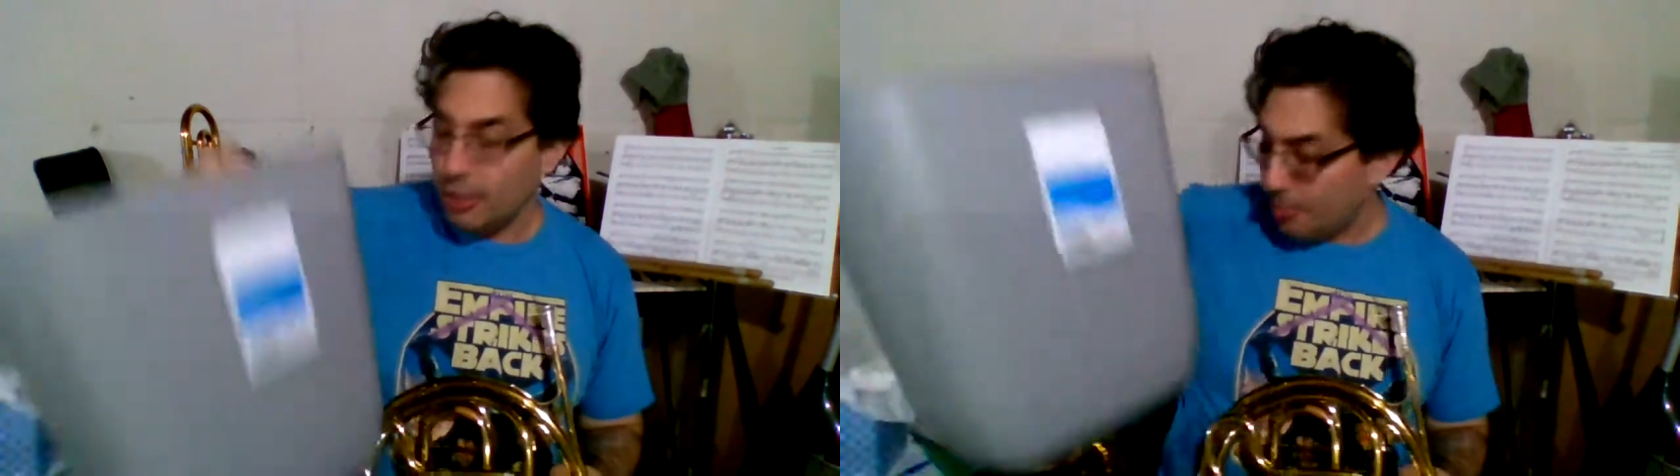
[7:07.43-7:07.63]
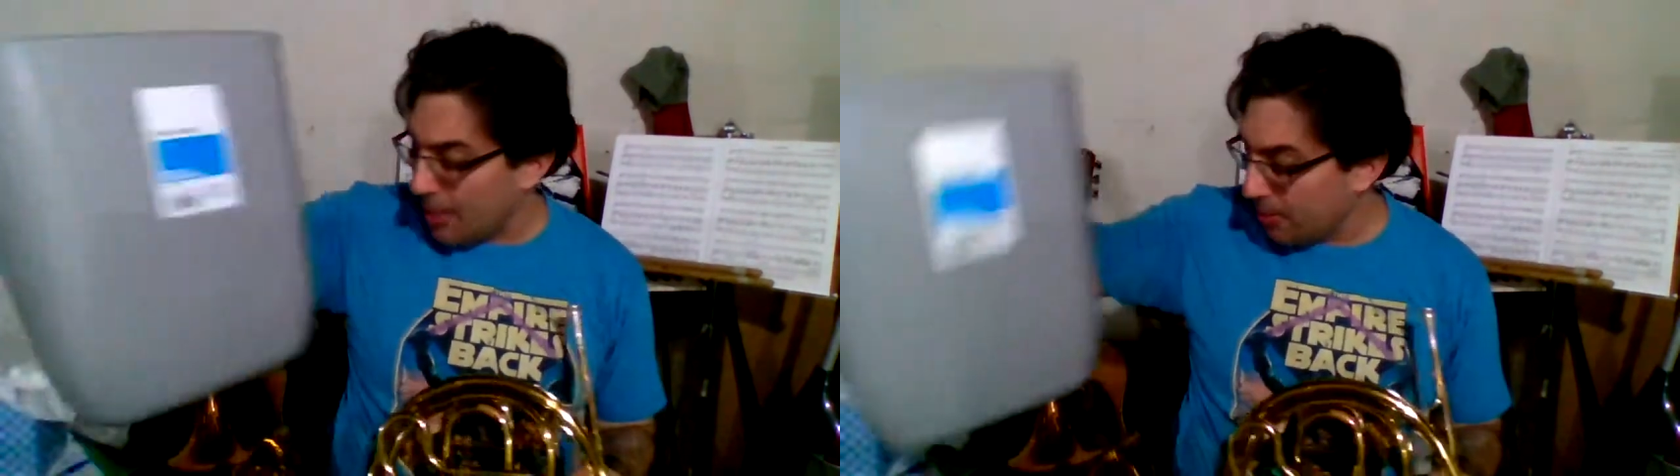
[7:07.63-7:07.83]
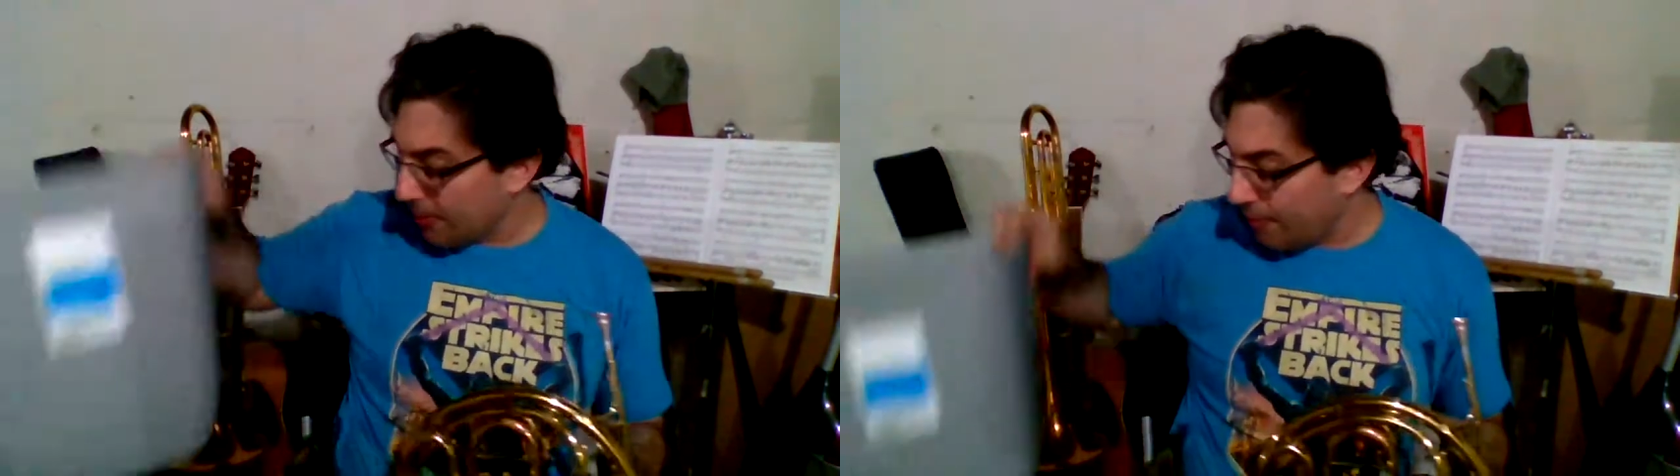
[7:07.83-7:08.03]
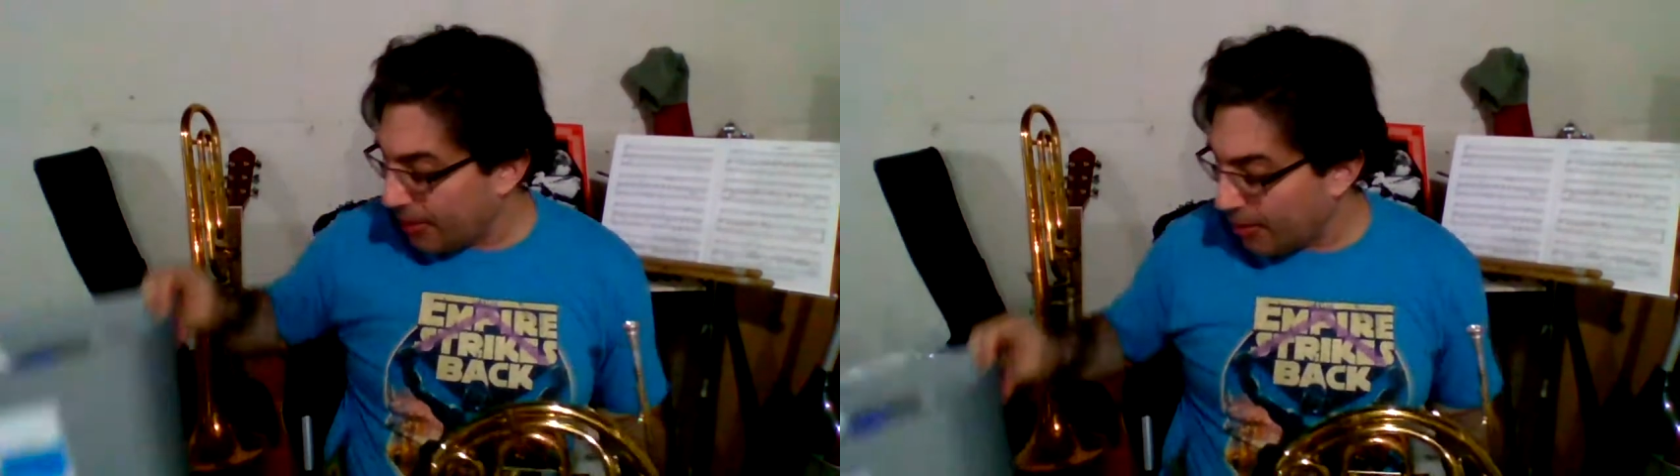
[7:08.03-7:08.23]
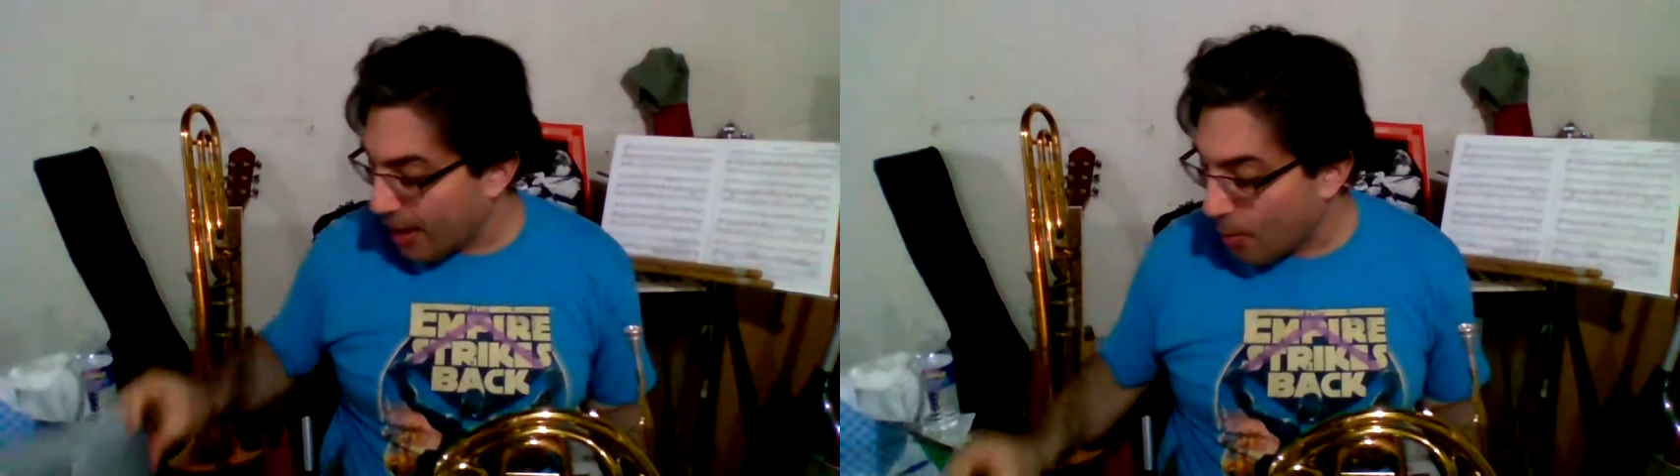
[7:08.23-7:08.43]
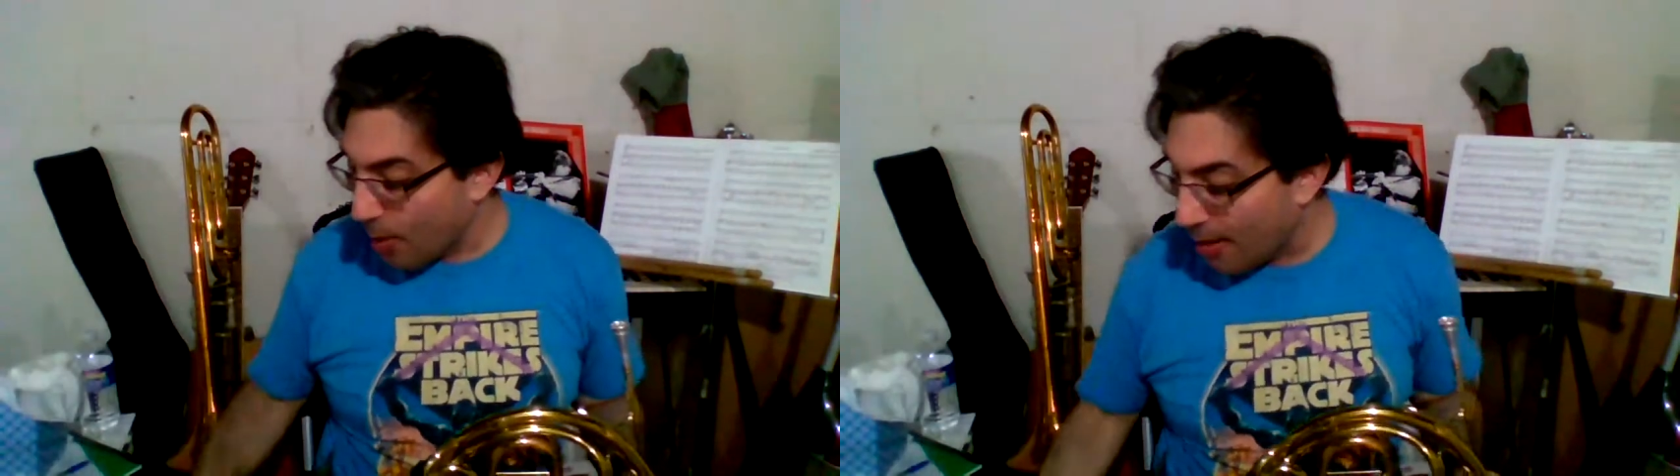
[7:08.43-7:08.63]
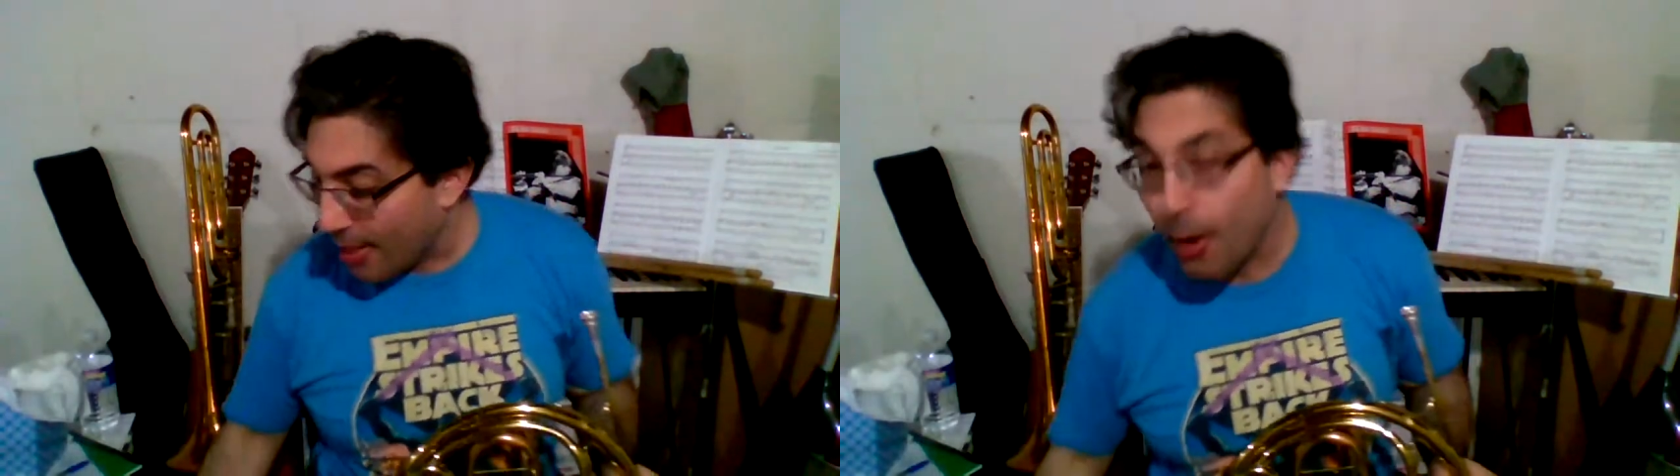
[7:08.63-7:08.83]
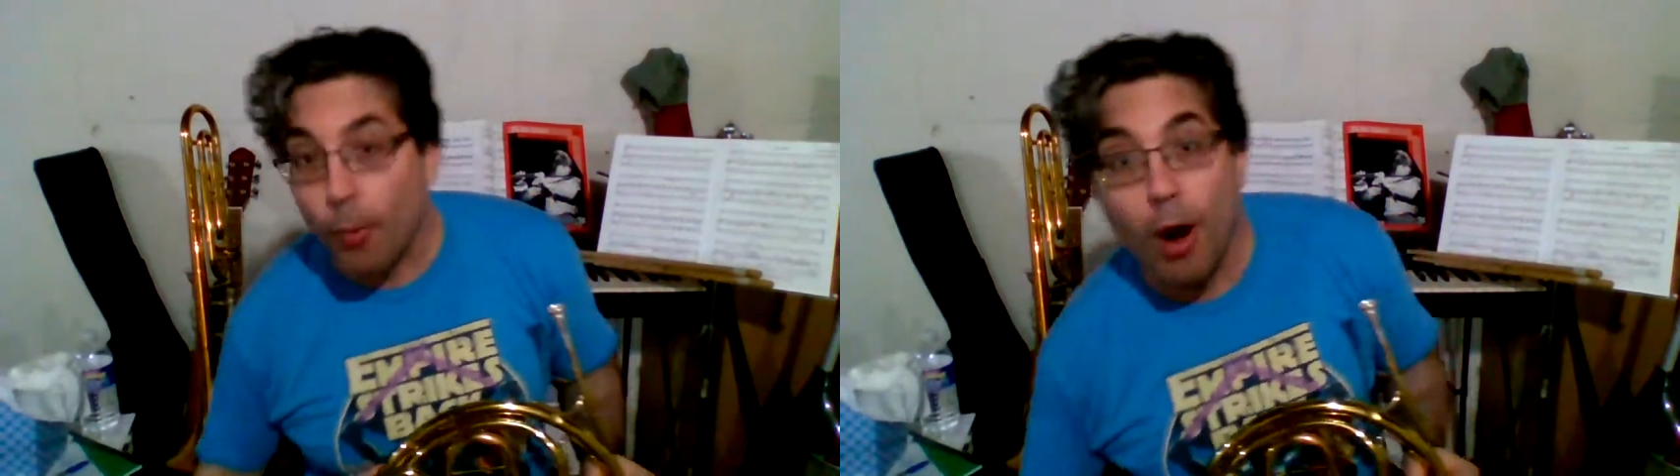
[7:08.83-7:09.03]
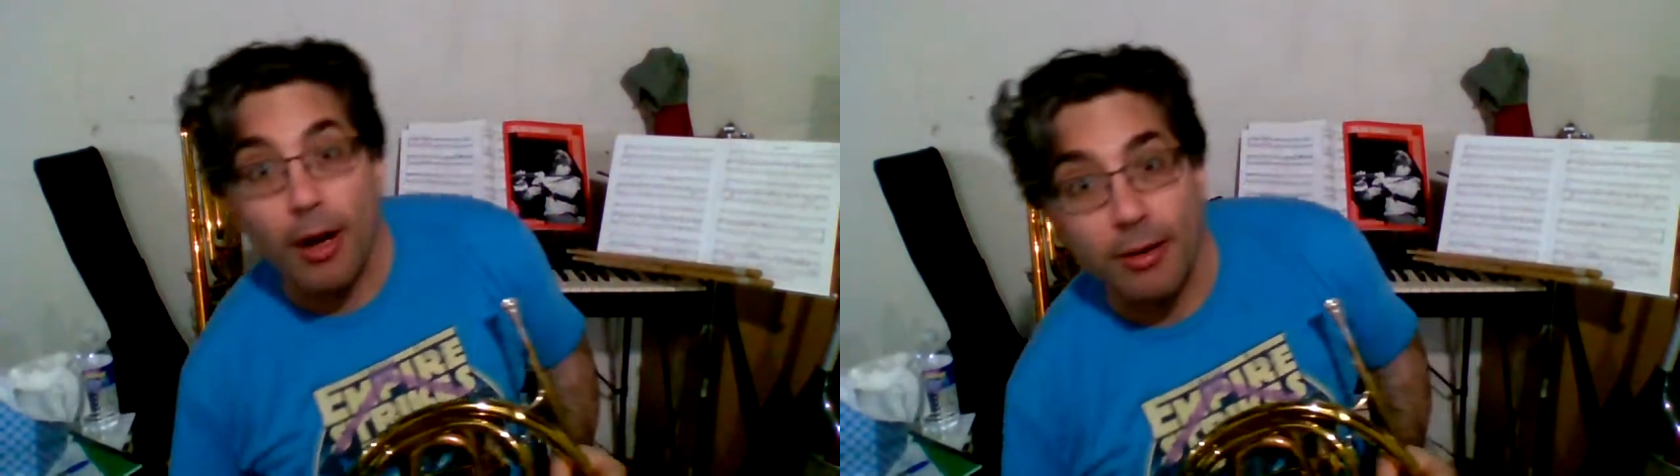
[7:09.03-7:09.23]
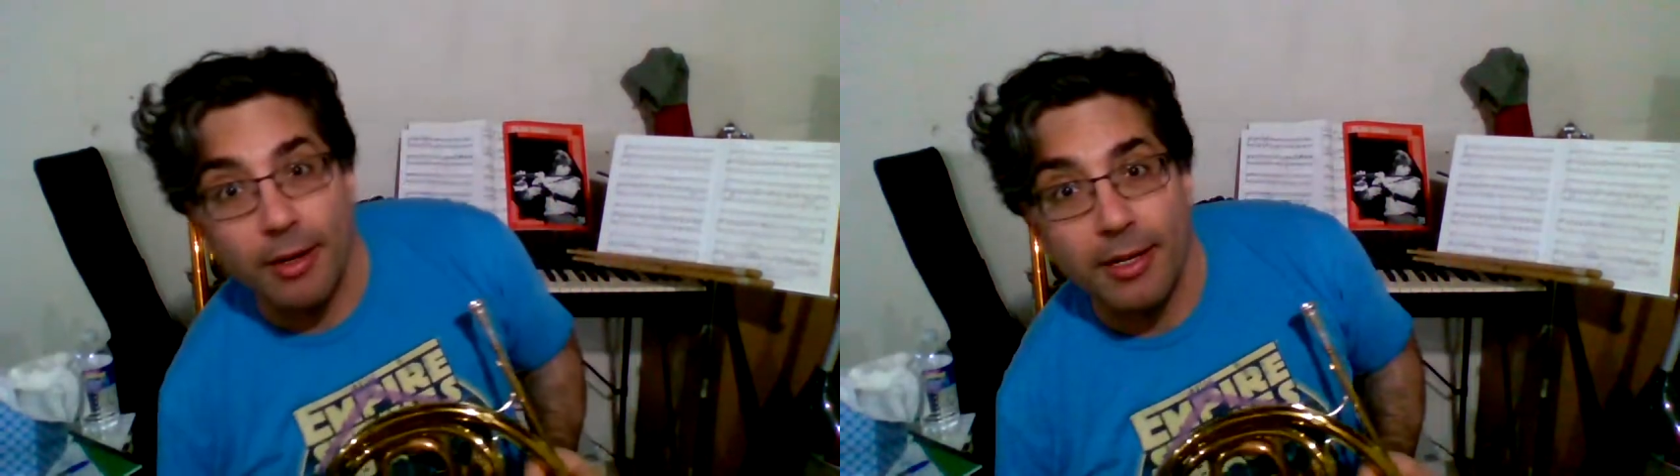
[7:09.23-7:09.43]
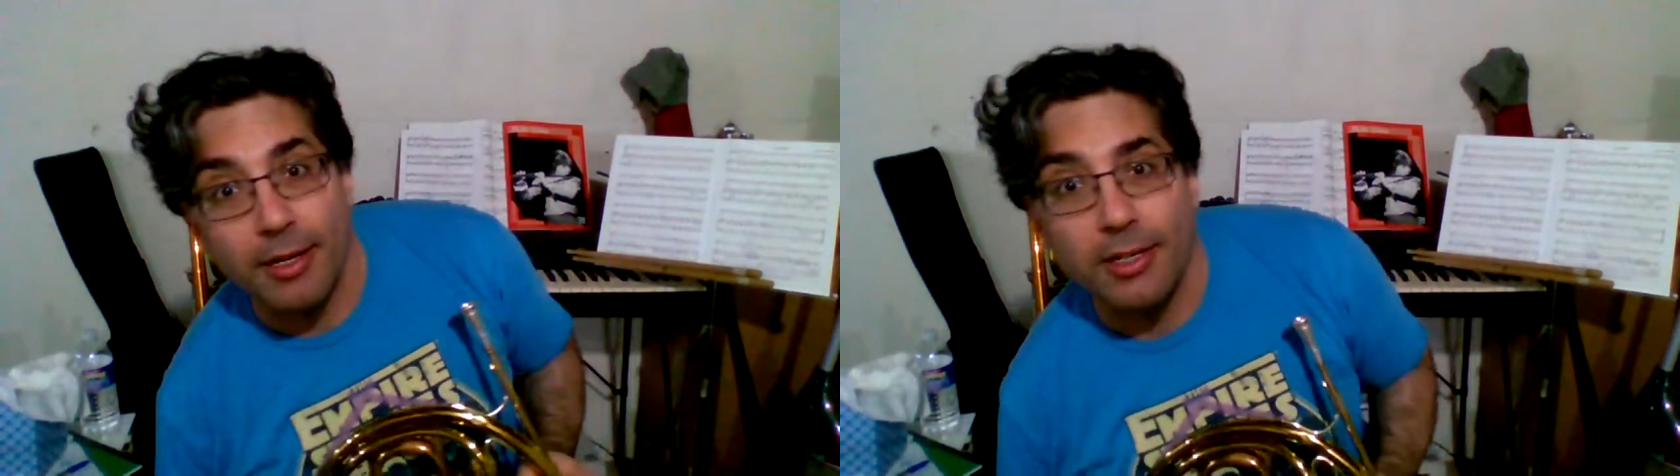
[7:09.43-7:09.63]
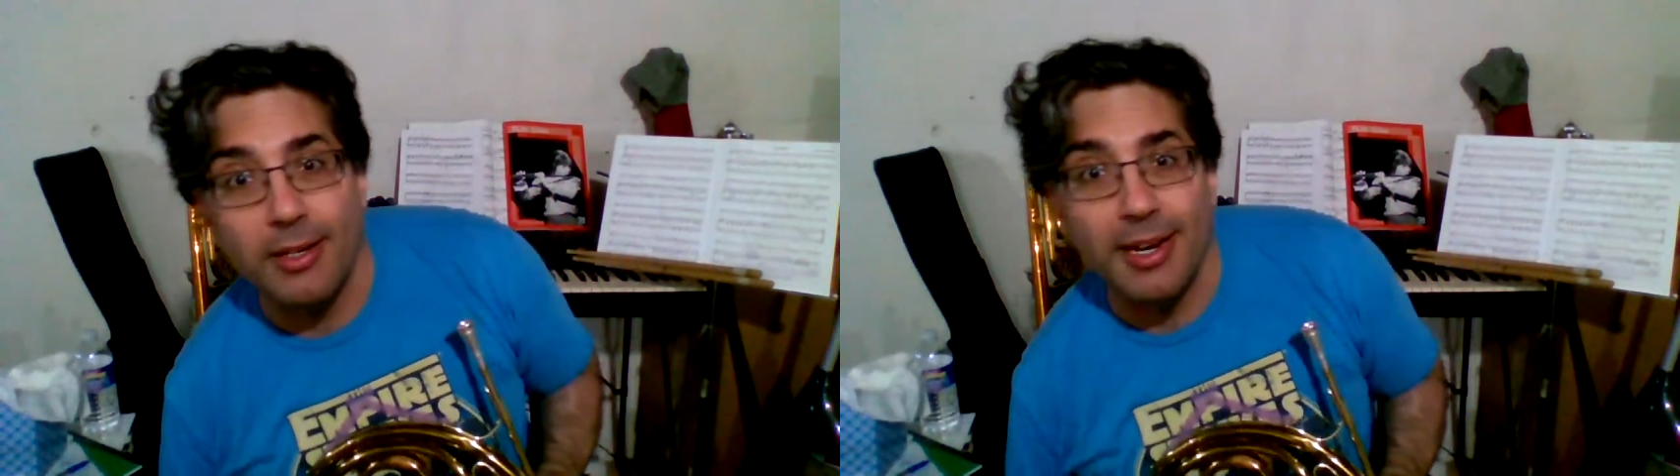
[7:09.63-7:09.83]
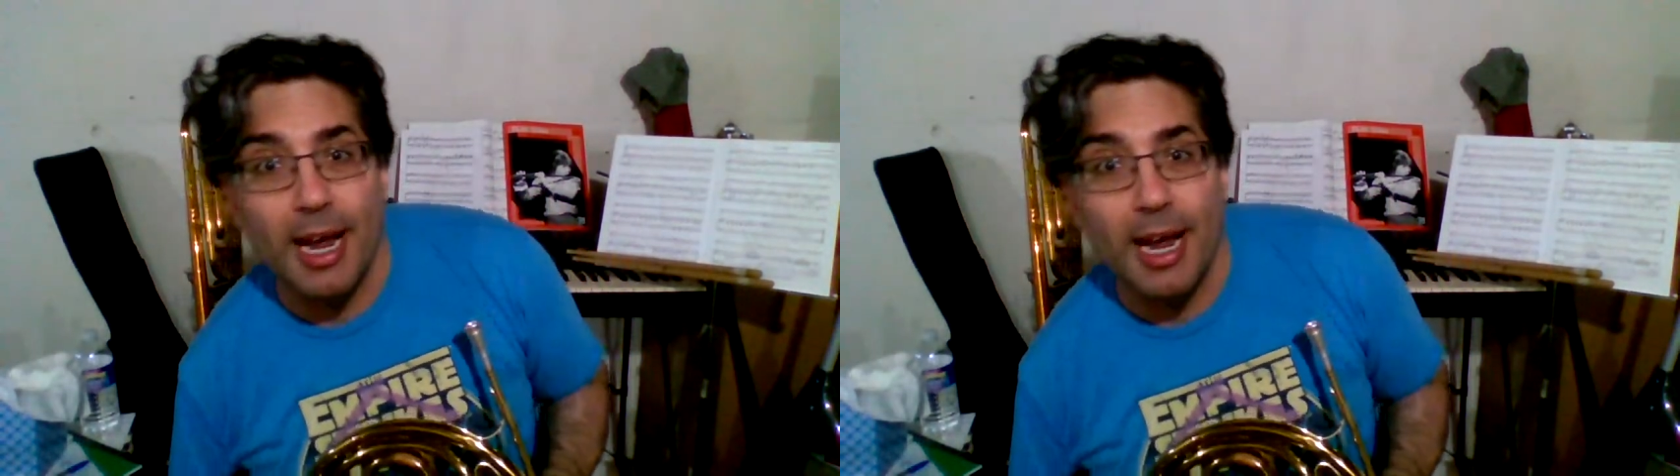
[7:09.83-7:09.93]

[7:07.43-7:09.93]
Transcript: you'd be able to figure out where that water is so you can